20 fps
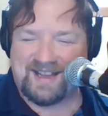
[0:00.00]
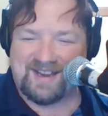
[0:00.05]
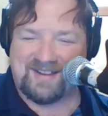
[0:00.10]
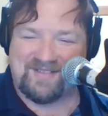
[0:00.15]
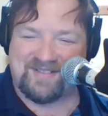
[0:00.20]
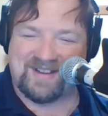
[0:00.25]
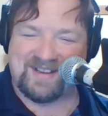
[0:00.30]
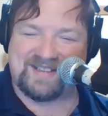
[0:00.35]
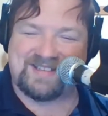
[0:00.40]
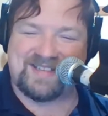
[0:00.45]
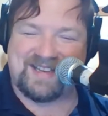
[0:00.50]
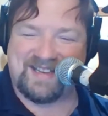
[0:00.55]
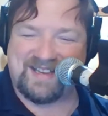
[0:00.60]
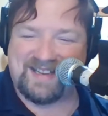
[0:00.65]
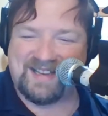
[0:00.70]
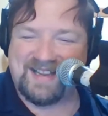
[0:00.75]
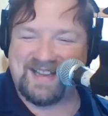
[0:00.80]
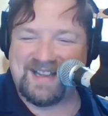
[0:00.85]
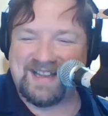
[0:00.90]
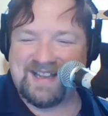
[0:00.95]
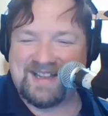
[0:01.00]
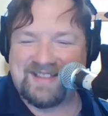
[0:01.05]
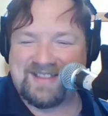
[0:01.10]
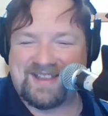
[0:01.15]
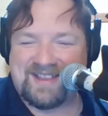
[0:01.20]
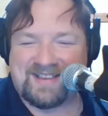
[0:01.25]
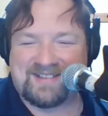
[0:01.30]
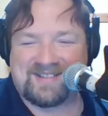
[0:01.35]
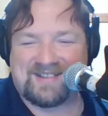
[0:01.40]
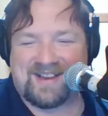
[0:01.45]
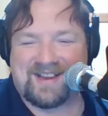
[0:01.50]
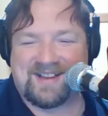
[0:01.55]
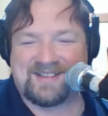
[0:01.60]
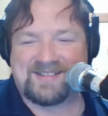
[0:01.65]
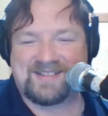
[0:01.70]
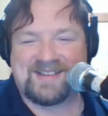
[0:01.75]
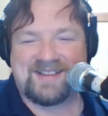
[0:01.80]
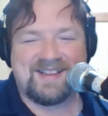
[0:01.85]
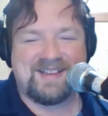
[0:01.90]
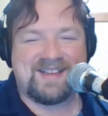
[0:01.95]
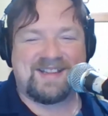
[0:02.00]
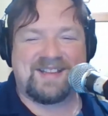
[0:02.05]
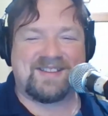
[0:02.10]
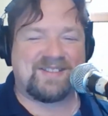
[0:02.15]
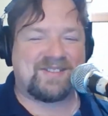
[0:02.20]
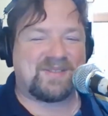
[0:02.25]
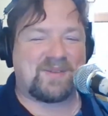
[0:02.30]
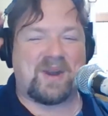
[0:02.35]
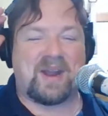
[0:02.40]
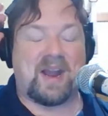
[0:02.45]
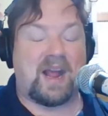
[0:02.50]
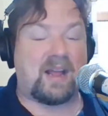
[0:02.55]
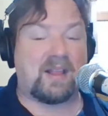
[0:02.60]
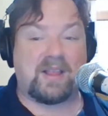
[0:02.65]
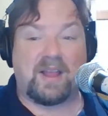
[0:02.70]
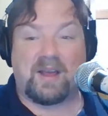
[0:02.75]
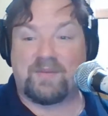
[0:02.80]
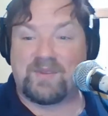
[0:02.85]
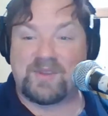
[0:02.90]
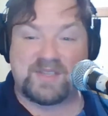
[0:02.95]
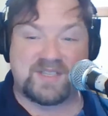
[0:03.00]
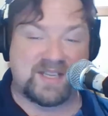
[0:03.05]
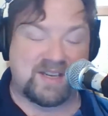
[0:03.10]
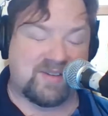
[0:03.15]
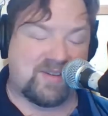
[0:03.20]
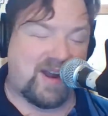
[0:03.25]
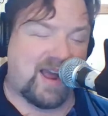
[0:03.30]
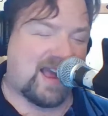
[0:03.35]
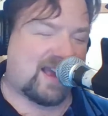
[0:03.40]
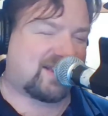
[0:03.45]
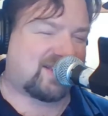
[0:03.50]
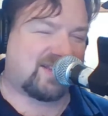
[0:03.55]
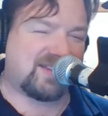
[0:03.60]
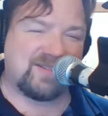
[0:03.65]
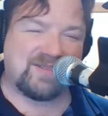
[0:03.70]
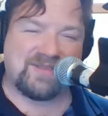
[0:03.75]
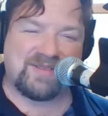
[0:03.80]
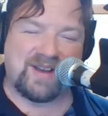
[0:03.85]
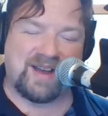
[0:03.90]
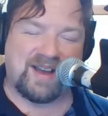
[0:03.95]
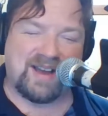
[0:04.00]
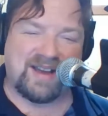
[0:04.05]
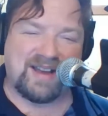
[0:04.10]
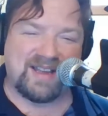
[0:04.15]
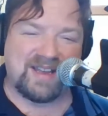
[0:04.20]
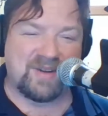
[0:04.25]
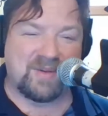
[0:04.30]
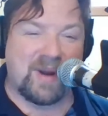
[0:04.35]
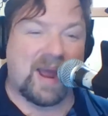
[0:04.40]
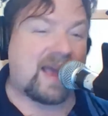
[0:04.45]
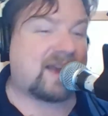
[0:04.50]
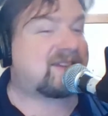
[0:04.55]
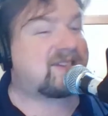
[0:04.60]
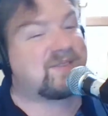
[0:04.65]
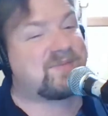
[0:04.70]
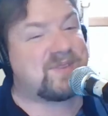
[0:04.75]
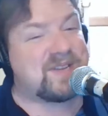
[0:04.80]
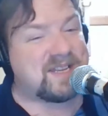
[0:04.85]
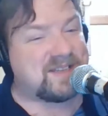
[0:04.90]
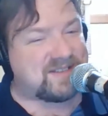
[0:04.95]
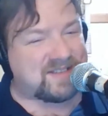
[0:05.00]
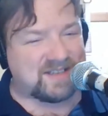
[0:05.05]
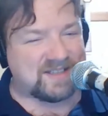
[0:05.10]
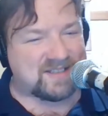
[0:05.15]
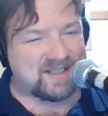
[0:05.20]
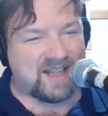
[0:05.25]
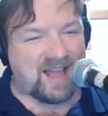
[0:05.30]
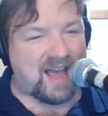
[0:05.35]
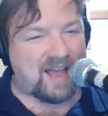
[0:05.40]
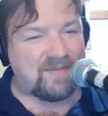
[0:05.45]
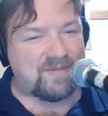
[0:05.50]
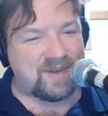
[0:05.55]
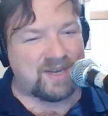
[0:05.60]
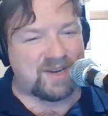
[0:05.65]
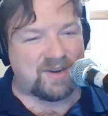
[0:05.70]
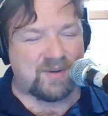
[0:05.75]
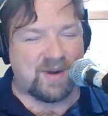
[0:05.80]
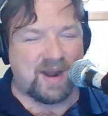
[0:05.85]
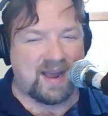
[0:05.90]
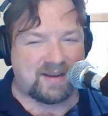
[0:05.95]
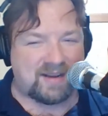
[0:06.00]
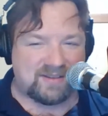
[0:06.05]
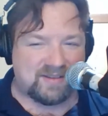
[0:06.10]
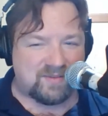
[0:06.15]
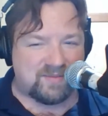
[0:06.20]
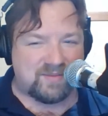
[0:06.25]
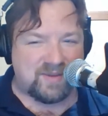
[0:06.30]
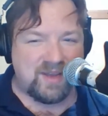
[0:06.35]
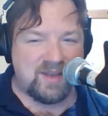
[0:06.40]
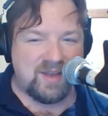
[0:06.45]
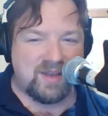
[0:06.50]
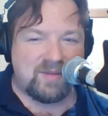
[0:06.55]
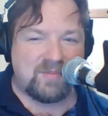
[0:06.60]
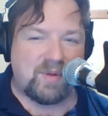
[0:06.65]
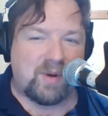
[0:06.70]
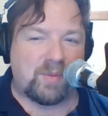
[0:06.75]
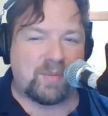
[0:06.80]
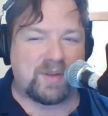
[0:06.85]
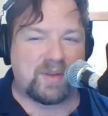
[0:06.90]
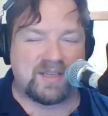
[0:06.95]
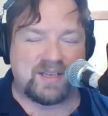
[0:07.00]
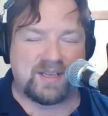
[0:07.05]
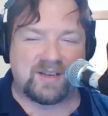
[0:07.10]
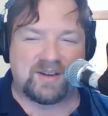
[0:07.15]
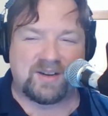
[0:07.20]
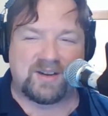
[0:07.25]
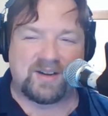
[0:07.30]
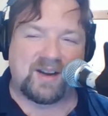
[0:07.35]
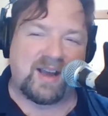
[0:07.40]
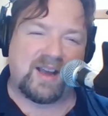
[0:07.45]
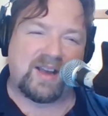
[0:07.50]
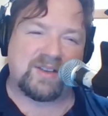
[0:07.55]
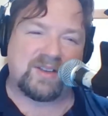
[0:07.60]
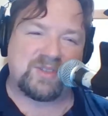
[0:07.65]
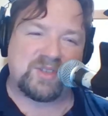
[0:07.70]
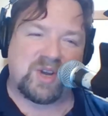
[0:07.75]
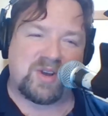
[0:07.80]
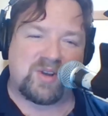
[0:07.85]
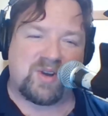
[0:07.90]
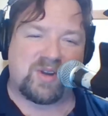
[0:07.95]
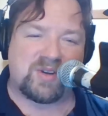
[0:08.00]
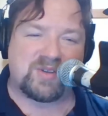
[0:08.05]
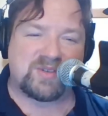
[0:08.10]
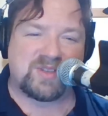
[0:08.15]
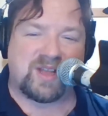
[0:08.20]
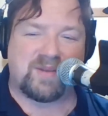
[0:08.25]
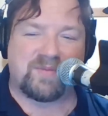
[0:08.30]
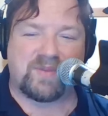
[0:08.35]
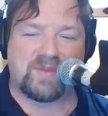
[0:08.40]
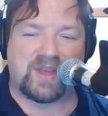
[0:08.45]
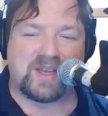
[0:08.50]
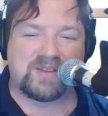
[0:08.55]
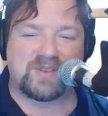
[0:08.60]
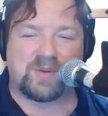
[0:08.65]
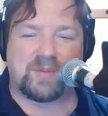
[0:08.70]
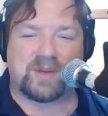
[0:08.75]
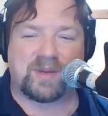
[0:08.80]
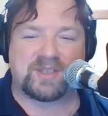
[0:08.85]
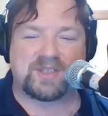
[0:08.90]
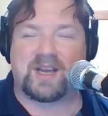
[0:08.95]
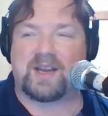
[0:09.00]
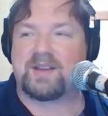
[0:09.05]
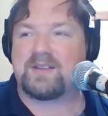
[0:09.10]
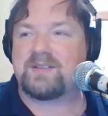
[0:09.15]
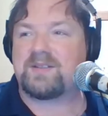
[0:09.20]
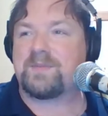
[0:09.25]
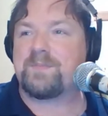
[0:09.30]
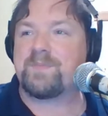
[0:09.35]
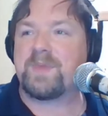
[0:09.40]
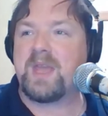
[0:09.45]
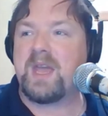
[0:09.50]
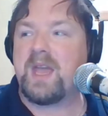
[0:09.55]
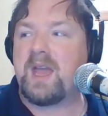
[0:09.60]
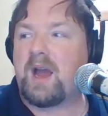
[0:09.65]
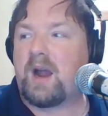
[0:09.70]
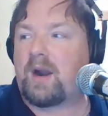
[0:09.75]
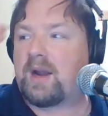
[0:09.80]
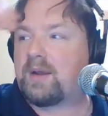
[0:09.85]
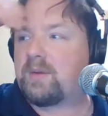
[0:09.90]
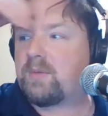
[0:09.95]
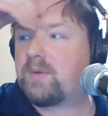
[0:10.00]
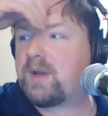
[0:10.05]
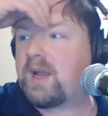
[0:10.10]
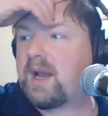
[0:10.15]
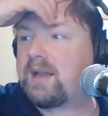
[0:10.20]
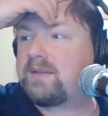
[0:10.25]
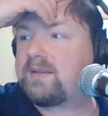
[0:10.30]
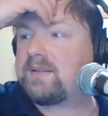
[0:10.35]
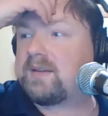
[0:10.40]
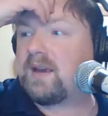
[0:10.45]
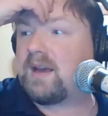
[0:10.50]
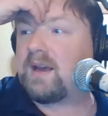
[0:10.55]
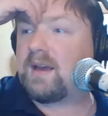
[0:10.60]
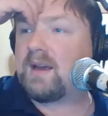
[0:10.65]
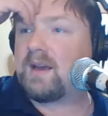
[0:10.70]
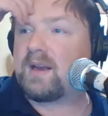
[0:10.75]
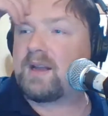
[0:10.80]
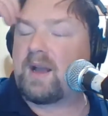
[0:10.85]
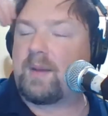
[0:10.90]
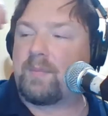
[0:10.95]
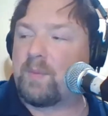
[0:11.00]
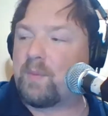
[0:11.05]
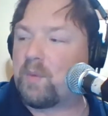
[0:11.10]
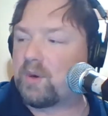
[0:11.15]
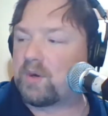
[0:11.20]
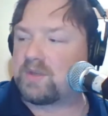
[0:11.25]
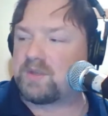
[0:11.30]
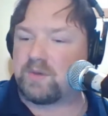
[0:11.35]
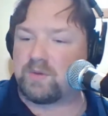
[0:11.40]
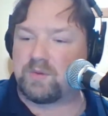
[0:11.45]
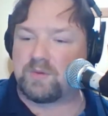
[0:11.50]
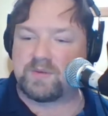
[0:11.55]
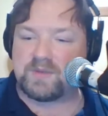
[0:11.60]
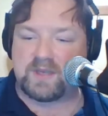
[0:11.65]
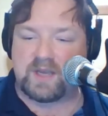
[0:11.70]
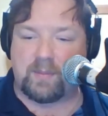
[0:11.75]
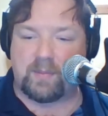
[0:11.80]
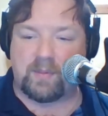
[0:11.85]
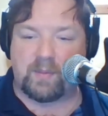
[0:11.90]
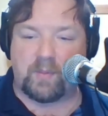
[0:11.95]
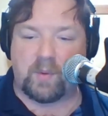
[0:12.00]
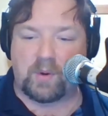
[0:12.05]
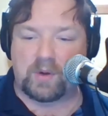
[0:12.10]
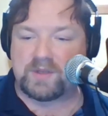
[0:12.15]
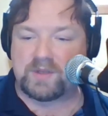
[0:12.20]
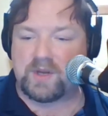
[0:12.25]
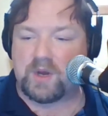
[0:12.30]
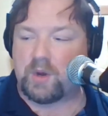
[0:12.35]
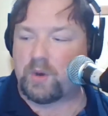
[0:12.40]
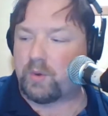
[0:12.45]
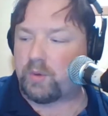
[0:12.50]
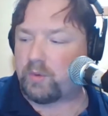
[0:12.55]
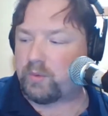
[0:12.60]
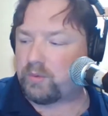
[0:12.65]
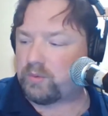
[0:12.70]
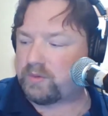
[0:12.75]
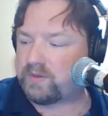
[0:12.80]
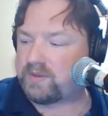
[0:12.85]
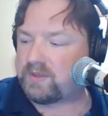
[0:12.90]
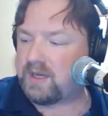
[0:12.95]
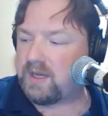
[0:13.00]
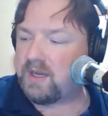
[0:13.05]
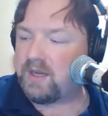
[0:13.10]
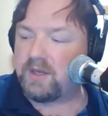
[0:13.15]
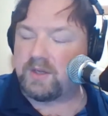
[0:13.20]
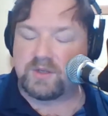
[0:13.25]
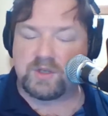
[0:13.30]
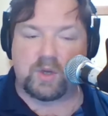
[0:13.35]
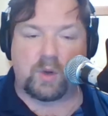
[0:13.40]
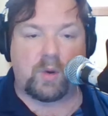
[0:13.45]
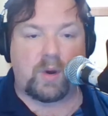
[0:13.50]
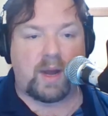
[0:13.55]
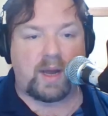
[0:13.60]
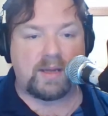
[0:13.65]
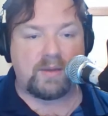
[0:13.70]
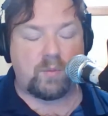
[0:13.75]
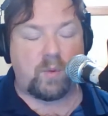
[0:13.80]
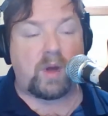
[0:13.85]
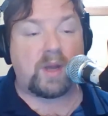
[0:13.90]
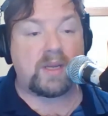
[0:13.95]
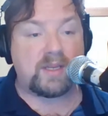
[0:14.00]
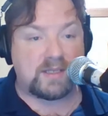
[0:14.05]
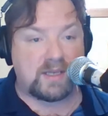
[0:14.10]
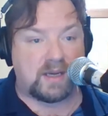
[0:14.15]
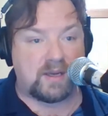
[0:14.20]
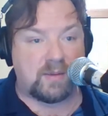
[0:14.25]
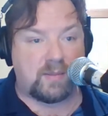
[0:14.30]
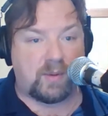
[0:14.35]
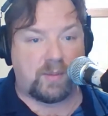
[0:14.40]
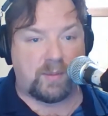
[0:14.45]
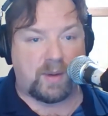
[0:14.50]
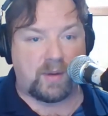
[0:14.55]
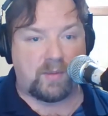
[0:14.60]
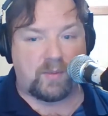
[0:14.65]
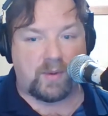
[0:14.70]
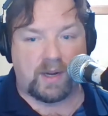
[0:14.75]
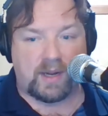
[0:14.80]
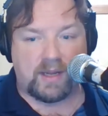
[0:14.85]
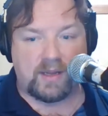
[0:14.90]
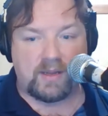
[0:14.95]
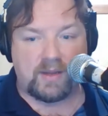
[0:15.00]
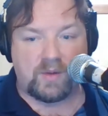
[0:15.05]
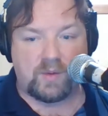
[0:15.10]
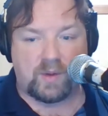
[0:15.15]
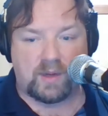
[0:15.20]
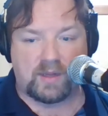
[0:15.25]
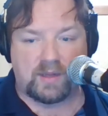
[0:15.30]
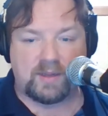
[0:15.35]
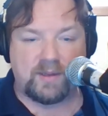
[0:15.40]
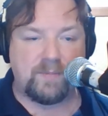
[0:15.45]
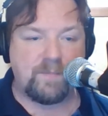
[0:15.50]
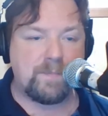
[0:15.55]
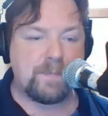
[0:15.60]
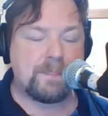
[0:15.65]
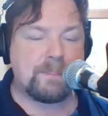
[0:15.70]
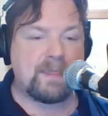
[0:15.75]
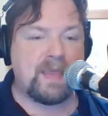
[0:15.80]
Anyways, thanks, guys. This is great. I love this interactiveness, this live and interactive moment here, John Connors Live. Thanks so much, guys. All right, we got a couple more tunes, a couple more tones. So I wanted to tell you about my rig quickly.